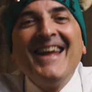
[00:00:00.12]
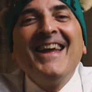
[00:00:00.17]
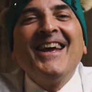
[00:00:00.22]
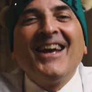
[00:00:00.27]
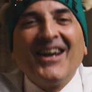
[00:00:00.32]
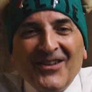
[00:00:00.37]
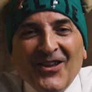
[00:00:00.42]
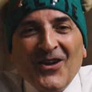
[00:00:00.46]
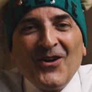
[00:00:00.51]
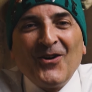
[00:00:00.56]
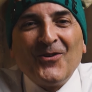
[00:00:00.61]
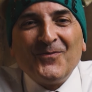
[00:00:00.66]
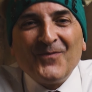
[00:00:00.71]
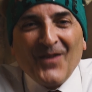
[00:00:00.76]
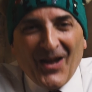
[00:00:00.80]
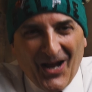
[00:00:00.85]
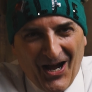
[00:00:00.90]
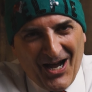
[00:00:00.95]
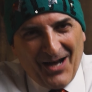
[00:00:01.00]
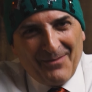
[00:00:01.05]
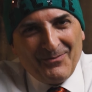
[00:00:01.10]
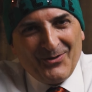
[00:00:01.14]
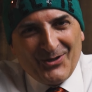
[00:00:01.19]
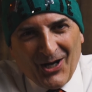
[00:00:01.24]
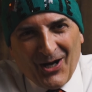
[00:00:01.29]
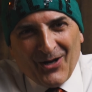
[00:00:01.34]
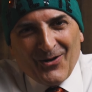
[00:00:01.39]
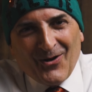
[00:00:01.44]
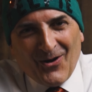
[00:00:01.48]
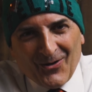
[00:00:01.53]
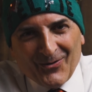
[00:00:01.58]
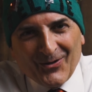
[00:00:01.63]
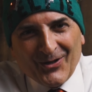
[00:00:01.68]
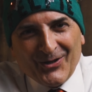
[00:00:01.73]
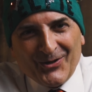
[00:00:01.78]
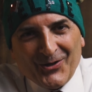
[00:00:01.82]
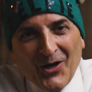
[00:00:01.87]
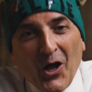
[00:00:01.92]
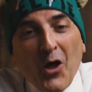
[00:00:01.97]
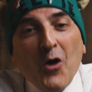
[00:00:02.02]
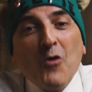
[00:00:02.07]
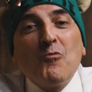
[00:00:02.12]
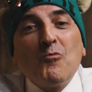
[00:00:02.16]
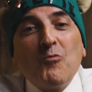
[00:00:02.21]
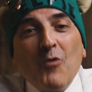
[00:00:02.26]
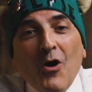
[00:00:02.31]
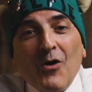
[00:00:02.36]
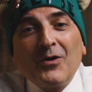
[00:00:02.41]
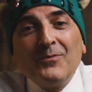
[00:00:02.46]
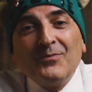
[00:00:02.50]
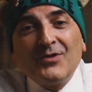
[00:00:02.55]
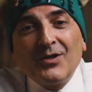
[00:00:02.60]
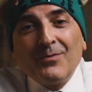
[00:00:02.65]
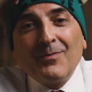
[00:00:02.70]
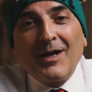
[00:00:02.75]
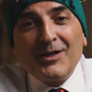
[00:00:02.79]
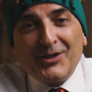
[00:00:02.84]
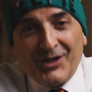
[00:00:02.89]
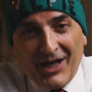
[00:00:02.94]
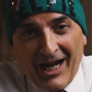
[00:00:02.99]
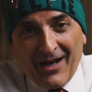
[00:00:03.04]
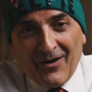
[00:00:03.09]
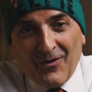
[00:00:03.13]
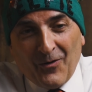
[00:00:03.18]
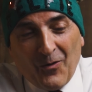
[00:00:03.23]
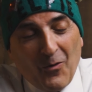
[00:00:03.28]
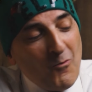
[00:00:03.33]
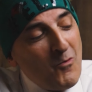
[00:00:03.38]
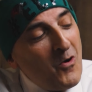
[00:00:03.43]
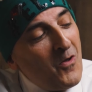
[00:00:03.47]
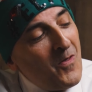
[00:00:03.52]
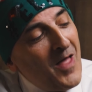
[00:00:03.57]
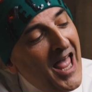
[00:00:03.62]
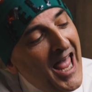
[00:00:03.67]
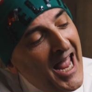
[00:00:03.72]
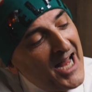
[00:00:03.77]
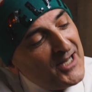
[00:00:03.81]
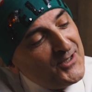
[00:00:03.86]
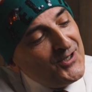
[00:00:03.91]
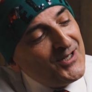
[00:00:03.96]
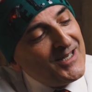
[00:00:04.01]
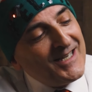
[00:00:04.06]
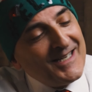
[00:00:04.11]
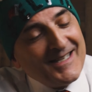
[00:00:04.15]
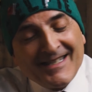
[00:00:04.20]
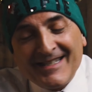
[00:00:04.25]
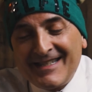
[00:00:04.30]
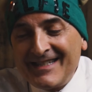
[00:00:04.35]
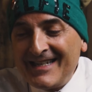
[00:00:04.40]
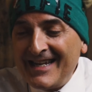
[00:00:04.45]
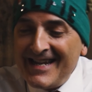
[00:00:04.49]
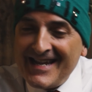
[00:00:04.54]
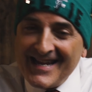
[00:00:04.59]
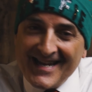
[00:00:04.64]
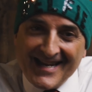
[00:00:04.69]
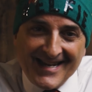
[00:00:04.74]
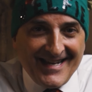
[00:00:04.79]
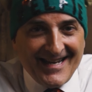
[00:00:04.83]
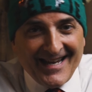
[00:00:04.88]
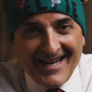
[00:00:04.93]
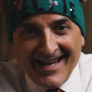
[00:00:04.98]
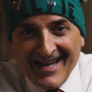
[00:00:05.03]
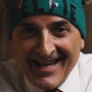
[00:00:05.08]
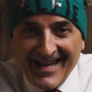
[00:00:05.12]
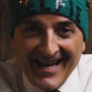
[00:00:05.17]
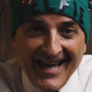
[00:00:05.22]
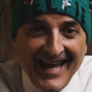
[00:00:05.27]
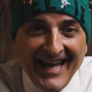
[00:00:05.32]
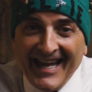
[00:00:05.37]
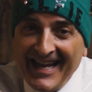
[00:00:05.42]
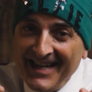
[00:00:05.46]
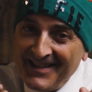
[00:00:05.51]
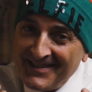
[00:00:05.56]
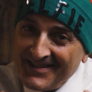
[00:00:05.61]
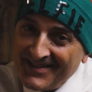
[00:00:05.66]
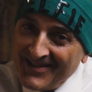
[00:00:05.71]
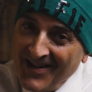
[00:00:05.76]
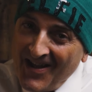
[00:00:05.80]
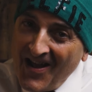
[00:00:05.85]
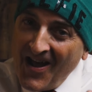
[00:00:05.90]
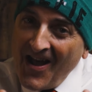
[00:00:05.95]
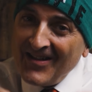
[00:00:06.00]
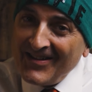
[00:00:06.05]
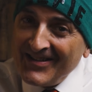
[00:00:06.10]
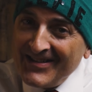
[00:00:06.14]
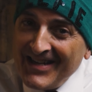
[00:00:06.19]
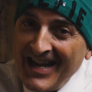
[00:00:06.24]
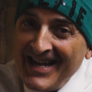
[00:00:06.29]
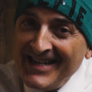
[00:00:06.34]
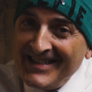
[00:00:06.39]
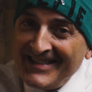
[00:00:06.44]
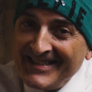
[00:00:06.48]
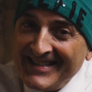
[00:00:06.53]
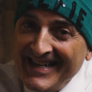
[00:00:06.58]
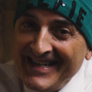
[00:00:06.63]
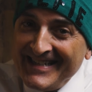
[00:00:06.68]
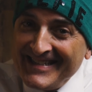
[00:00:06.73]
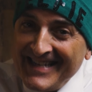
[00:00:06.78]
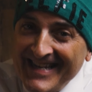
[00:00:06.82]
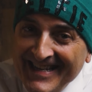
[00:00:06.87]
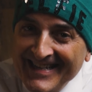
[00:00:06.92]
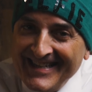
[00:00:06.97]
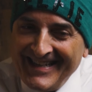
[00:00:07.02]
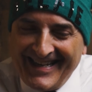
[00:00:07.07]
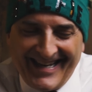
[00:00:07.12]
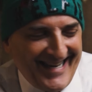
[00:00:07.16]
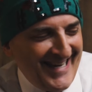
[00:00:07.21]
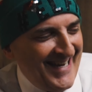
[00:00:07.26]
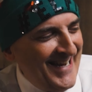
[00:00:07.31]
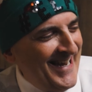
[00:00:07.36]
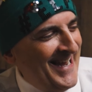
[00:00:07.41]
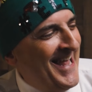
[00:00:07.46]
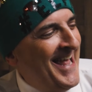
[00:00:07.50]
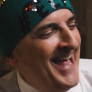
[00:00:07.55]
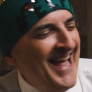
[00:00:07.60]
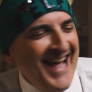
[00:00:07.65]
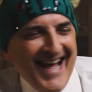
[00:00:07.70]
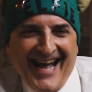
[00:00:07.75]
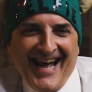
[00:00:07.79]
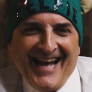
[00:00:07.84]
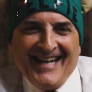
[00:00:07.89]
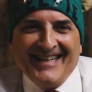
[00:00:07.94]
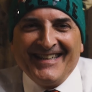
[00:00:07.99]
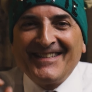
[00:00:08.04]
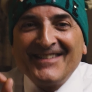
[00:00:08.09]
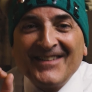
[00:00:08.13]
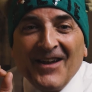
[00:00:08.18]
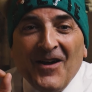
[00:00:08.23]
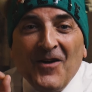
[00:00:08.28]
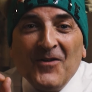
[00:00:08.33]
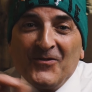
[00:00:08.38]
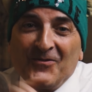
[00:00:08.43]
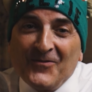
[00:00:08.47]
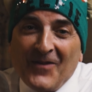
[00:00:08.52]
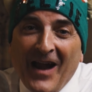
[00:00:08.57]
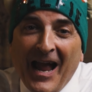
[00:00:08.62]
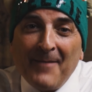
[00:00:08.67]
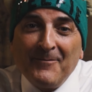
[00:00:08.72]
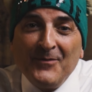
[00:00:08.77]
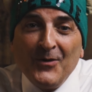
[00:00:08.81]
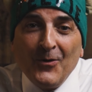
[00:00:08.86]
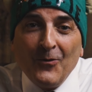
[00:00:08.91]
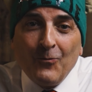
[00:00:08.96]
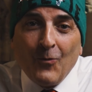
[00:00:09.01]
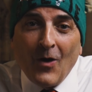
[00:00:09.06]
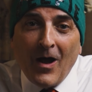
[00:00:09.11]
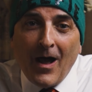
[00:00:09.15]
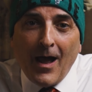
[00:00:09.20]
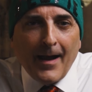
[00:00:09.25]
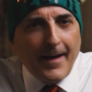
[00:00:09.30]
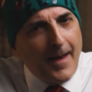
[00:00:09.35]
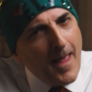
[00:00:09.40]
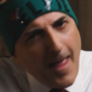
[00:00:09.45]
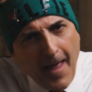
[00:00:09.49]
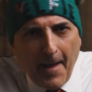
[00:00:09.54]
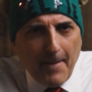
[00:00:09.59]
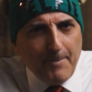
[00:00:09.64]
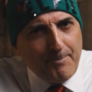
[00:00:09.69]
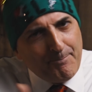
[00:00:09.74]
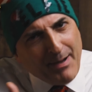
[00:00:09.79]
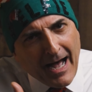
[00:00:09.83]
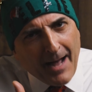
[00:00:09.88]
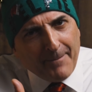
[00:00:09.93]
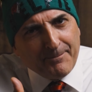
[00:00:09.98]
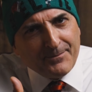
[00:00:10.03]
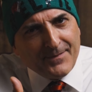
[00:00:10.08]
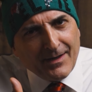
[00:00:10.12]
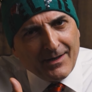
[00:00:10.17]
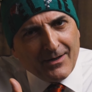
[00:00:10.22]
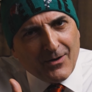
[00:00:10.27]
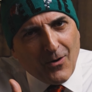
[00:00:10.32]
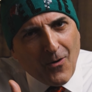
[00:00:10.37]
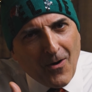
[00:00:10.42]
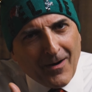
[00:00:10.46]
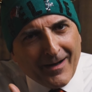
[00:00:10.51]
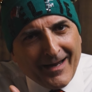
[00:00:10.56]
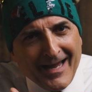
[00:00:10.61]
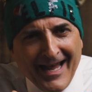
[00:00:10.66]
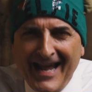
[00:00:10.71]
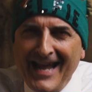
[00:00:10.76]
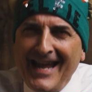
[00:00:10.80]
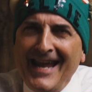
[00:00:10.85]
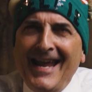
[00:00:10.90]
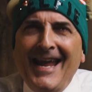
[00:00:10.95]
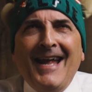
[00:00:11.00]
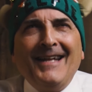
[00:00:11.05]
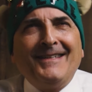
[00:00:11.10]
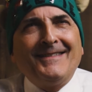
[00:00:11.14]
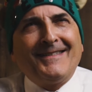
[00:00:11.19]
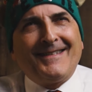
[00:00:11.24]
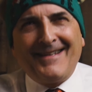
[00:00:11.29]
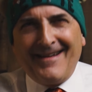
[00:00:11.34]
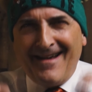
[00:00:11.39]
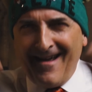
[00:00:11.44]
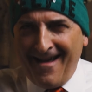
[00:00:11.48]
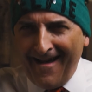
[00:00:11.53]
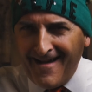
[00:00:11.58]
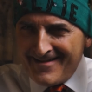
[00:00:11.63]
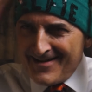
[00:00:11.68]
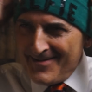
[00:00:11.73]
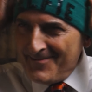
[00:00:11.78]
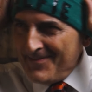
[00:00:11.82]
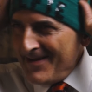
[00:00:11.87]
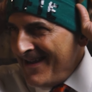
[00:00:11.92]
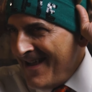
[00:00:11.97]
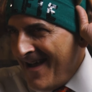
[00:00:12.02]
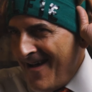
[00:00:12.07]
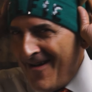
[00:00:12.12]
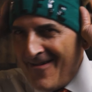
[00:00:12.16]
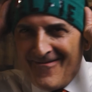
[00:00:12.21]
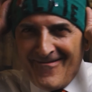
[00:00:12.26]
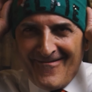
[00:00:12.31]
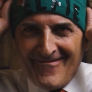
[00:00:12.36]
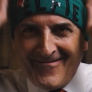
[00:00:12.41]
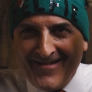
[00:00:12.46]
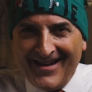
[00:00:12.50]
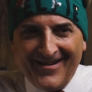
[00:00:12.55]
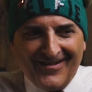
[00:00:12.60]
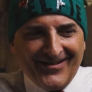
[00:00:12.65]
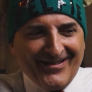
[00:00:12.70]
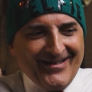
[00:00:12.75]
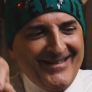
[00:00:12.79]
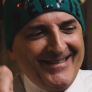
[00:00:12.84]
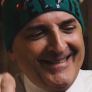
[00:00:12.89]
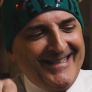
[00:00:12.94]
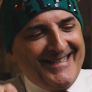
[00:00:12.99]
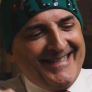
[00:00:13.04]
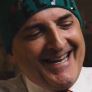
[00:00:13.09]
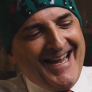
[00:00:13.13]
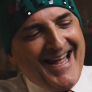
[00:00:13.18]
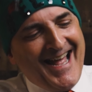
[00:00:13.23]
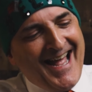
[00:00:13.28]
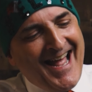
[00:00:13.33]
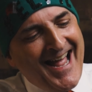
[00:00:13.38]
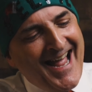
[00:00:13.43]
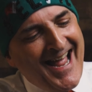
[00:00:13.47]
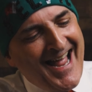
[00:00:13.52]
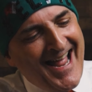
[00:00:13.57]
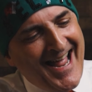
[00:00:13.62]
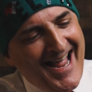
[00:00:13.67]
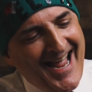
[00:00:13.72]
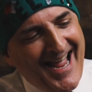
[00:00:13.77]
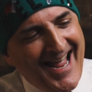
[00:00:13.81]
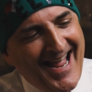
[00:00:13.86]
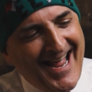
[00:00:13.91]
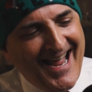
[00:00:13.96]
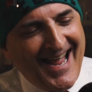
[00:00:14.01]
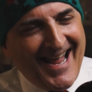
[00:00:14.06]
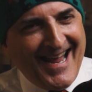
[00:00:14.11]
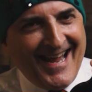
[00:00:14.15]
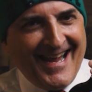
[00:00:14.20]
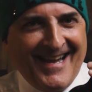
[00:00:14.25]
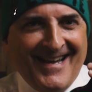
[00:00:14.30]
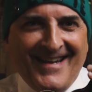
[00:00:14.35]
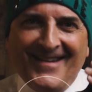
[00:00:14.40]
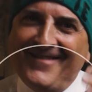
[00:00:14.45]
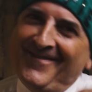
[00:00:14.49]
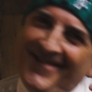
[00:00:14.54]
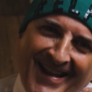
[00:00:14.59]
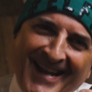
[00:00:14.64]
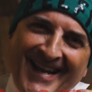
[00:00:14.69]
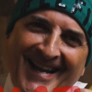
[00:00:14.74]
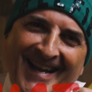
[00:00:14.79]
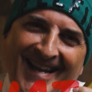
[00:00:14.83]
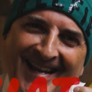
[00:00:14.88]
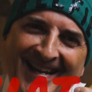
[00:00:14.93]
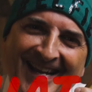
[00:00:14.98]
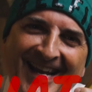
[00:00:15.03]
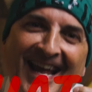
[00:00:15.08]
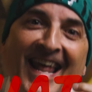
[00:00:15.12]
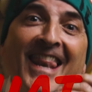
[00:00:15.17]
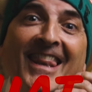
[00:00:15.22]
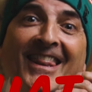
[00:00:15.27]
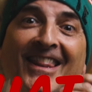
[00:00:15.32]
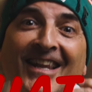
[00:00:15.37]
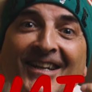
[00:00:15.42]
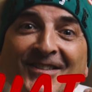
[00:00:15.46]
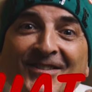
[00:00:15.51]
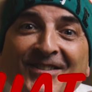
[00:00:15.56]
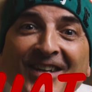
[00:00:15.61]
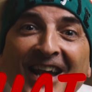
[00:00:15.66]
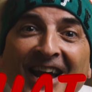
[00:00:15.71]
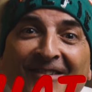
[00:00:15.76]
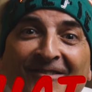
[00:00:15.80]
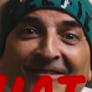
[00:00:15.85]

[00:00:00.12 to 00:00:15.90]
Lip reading: Hello, I'm John Hartledge. Welcome to my channel. Well, as you can see, it's the holiday season. So grab your wine, pop the cork. It's gonna be a real good time. Let's chat